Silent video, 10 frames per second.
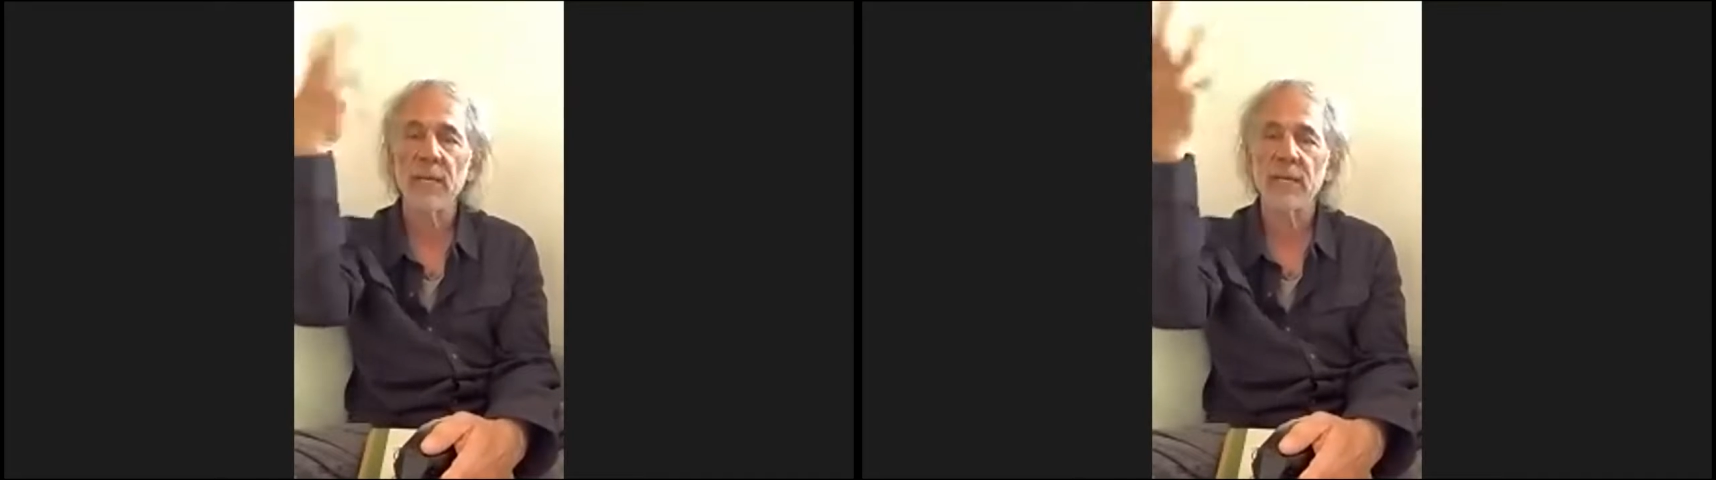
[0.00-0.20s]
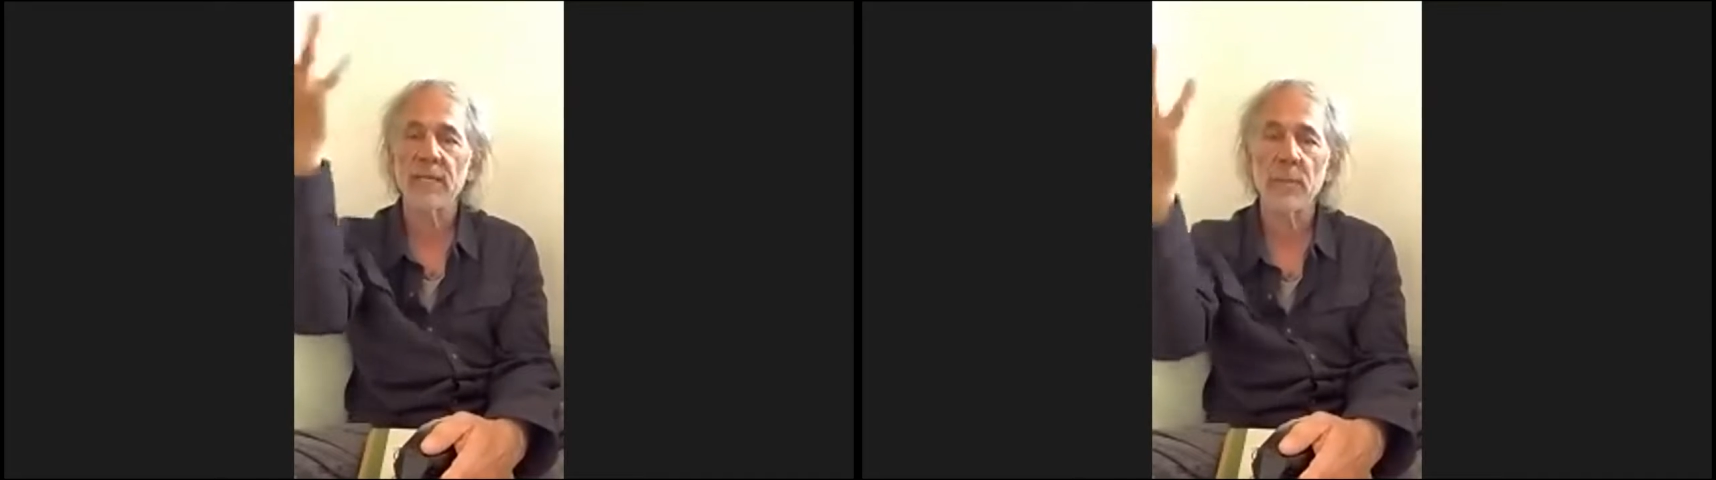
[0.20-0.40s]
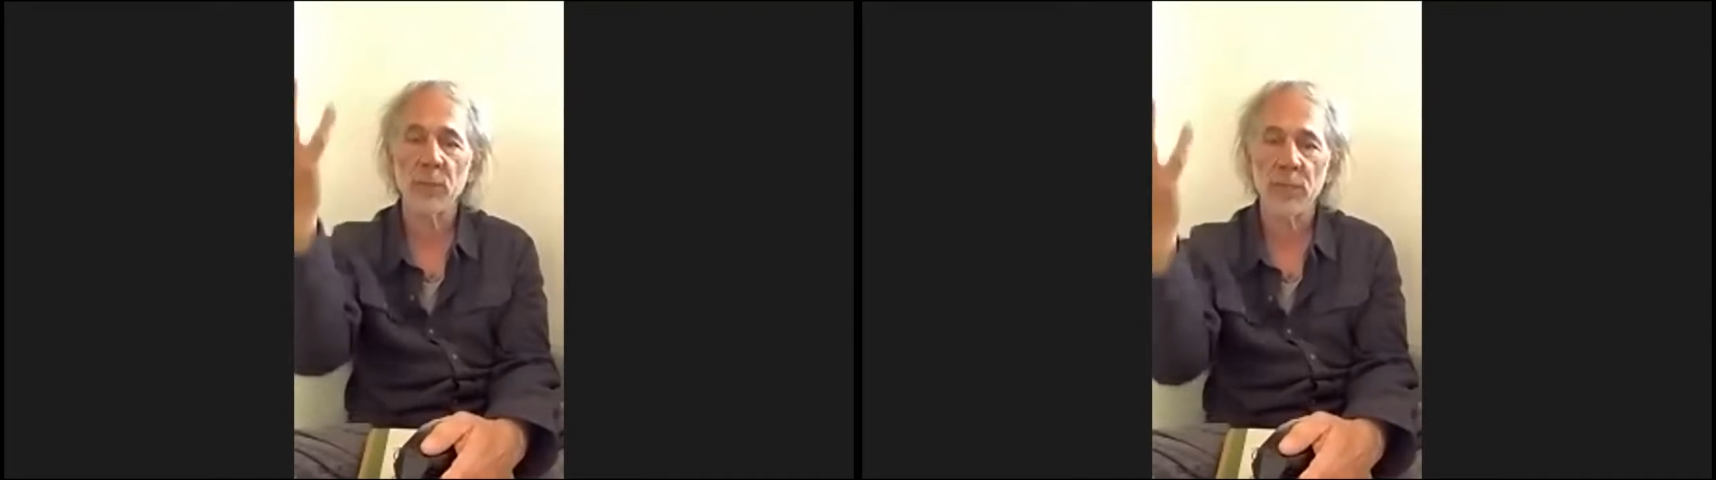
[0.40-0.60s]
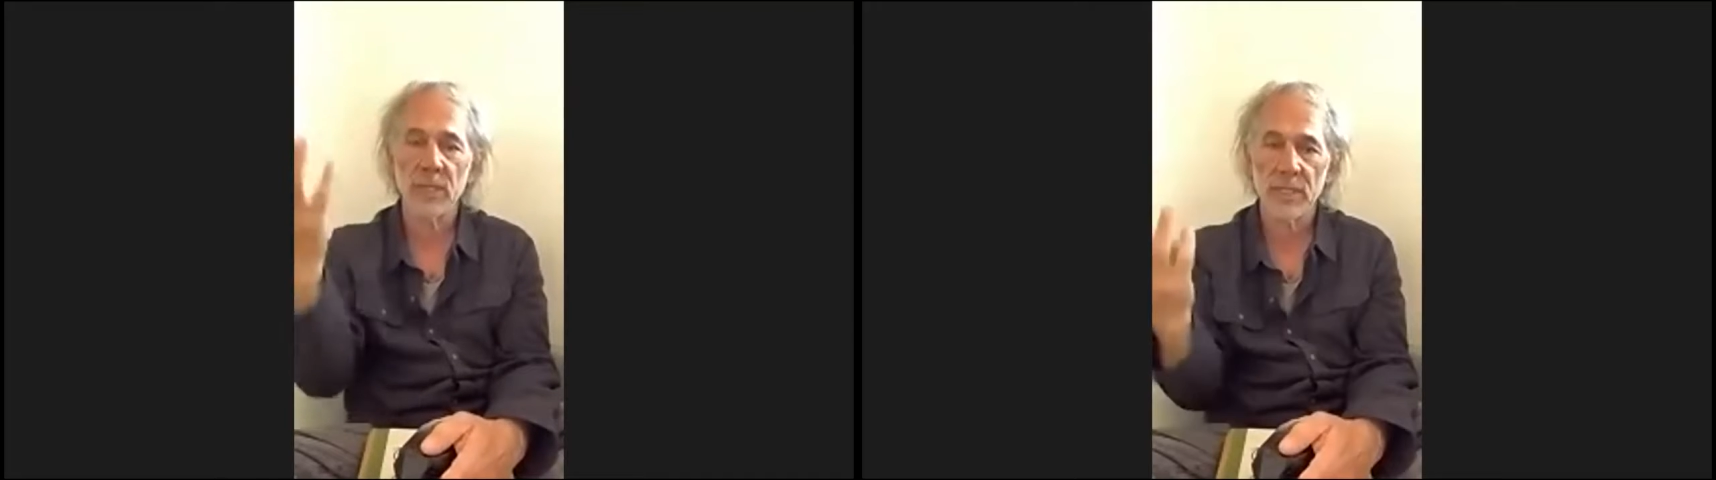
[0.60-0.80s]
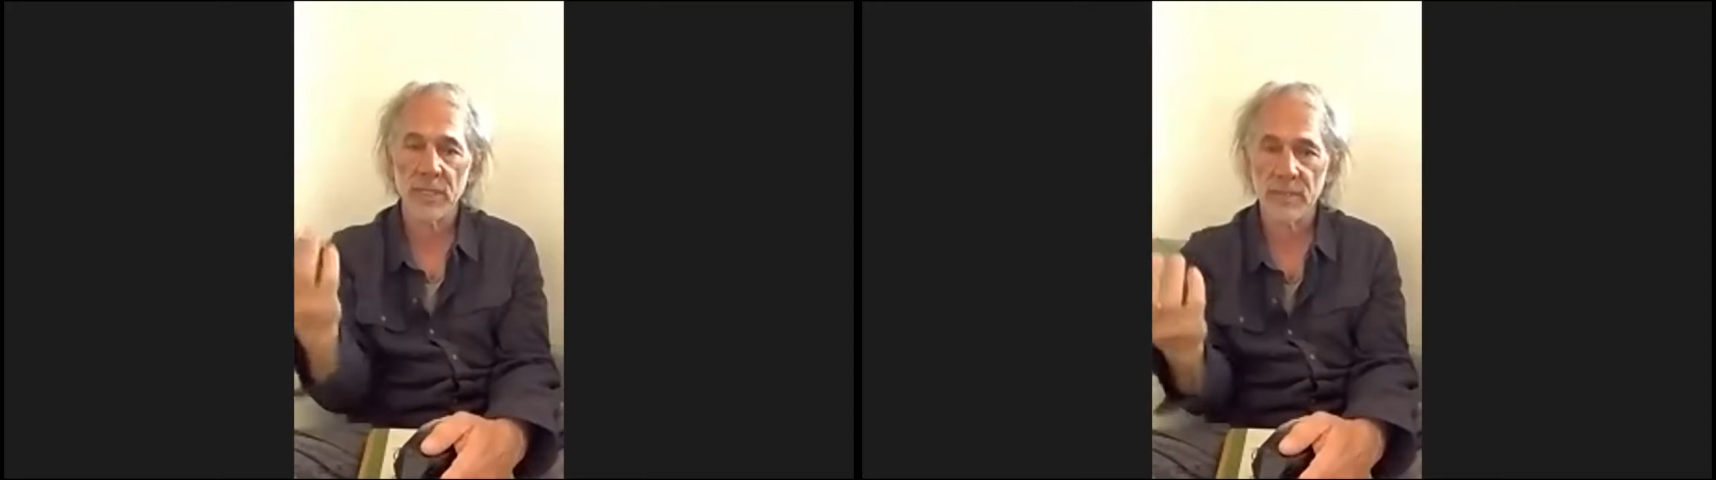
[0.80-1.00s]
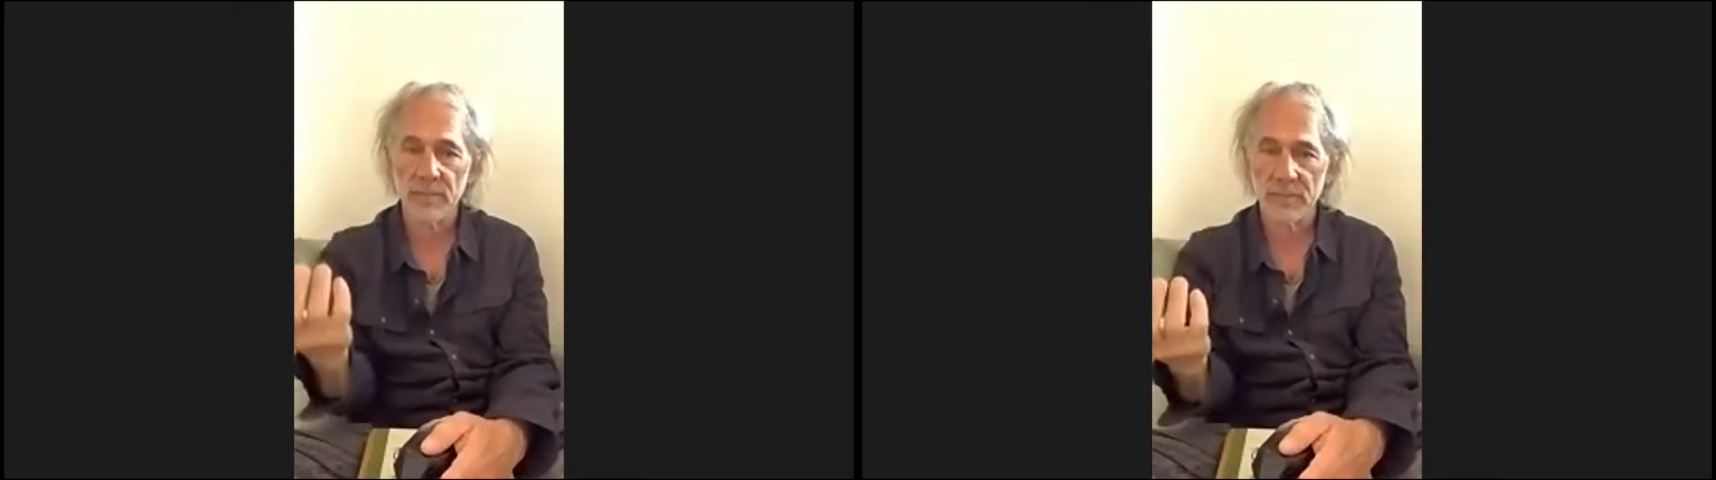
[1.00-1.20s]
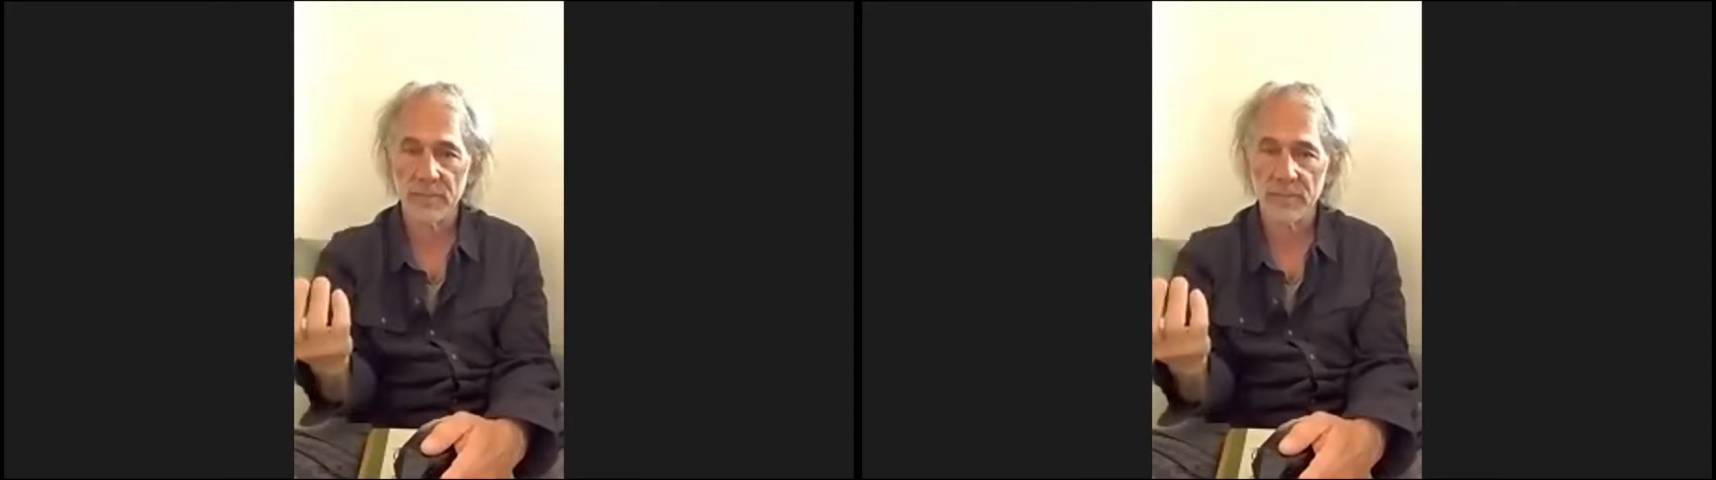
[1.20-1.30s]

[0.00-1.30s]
exceptionalism.